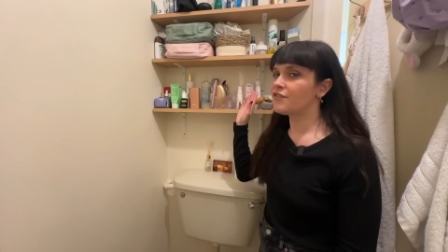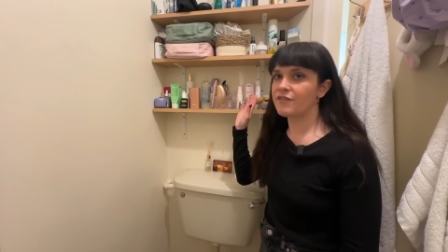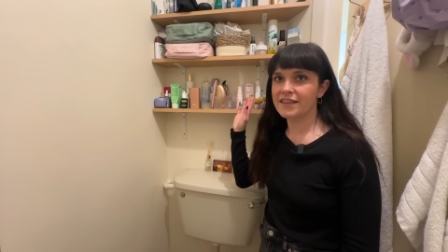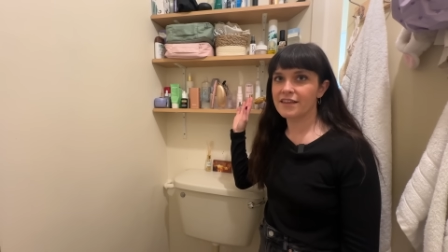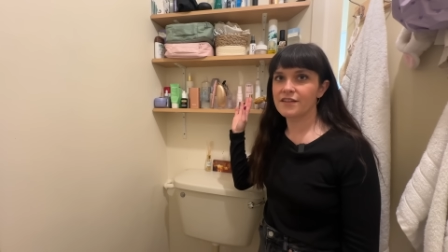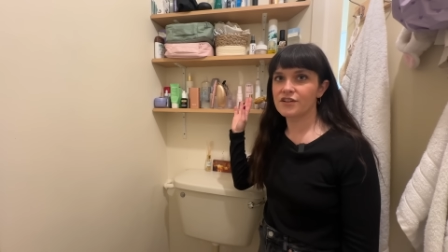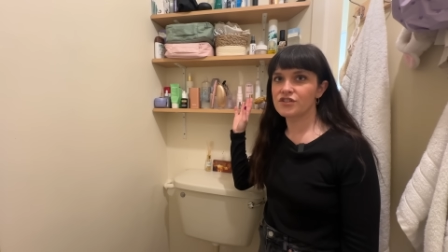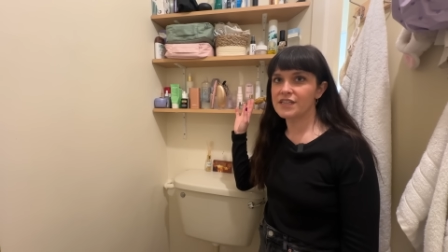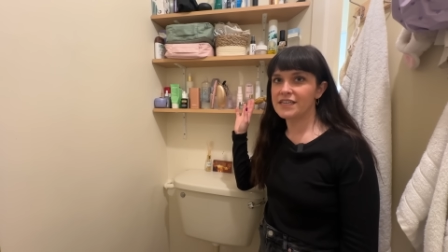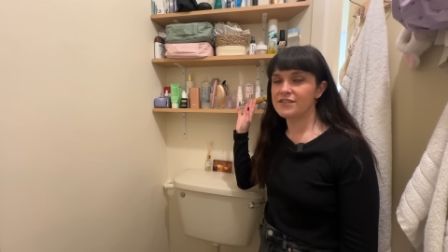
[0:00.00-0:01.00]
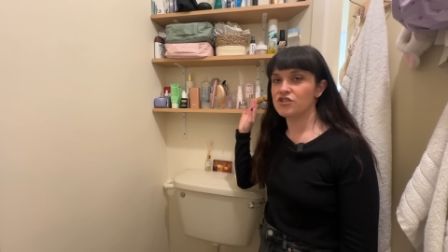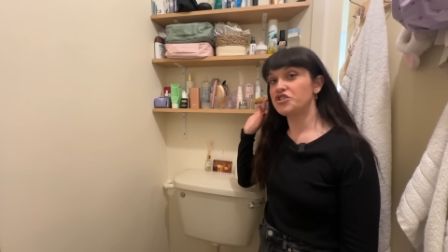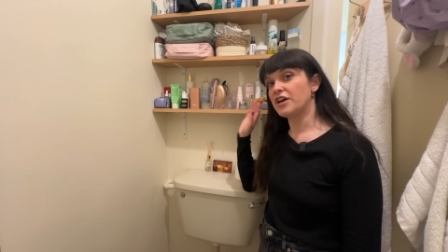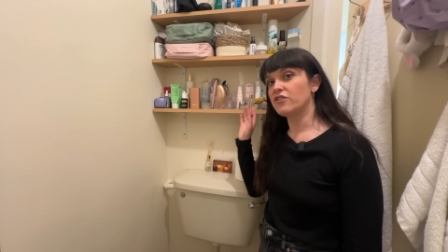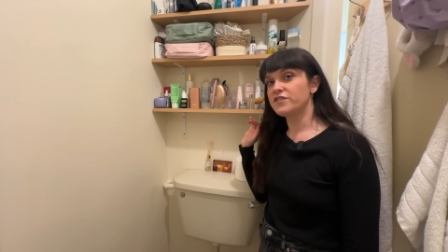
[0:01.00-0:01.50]
the fact that there's these
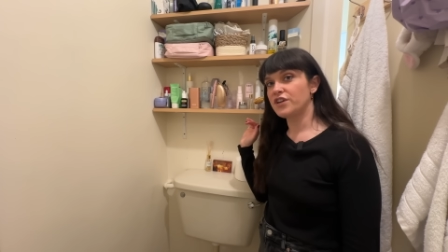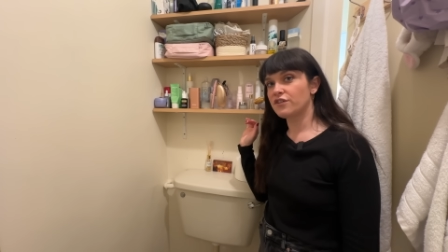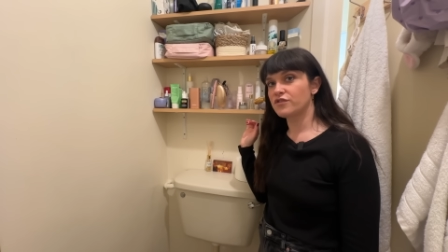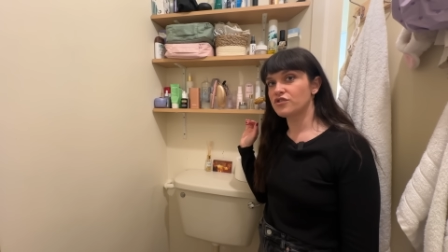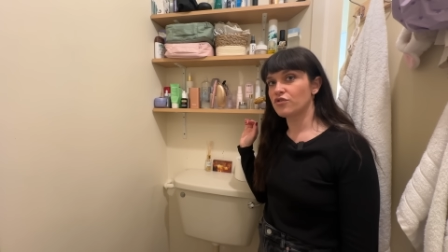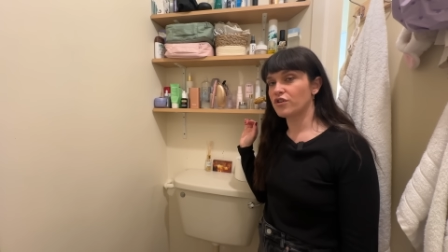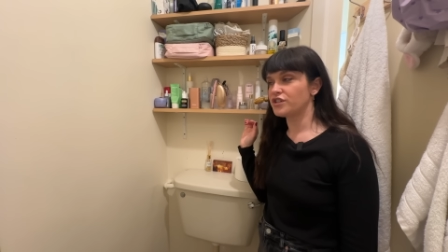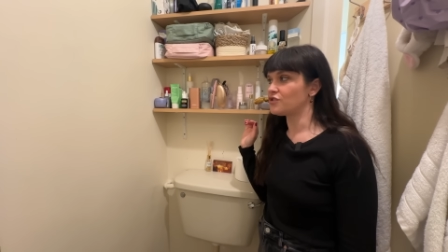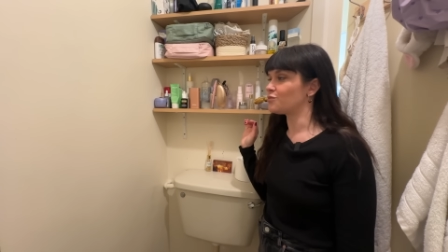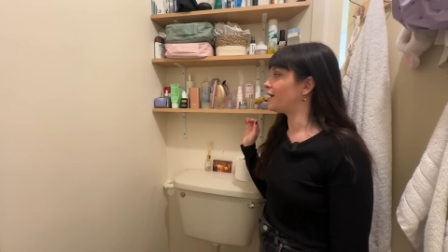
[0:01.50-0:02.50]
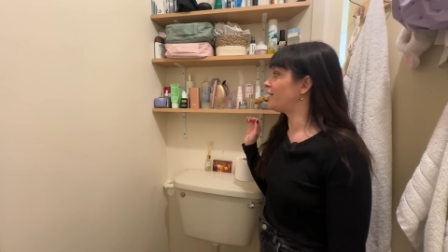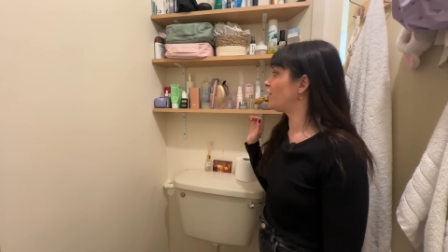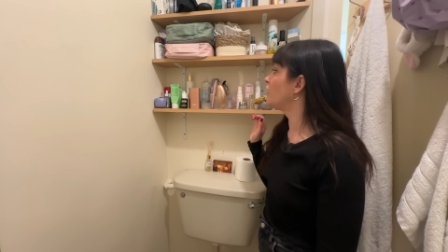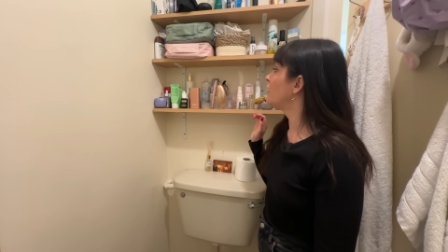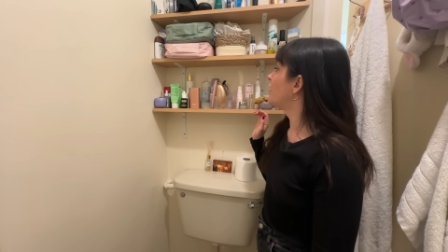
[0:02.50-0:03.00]
shelves here for storage as well.